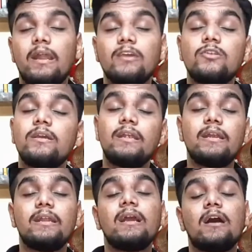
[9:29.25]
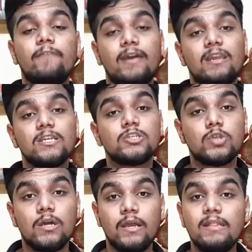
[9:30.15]
are actually creating awareness
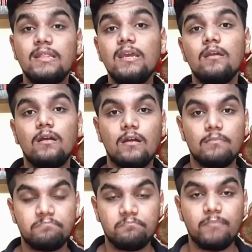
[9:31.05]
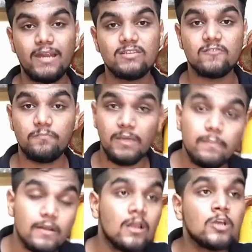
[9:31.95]
in the minds of the
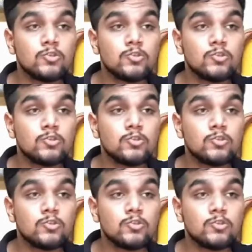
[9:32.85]
people.